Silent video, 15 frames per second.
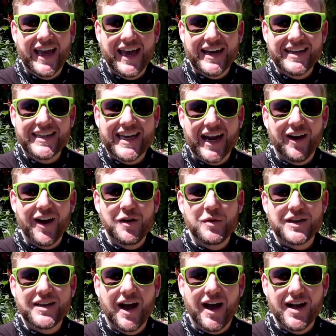and Gary
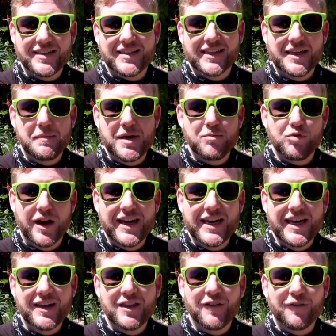would constantly be
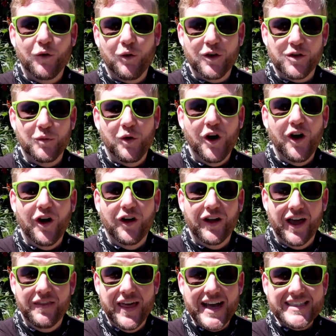breaking the fourth
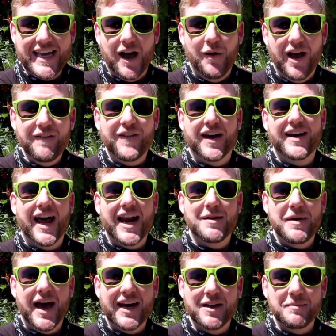wall. And that's how I found out
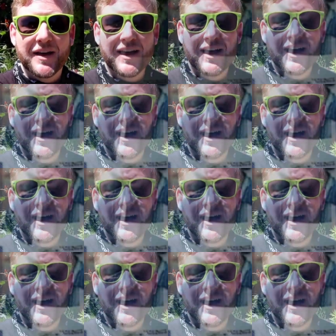about him.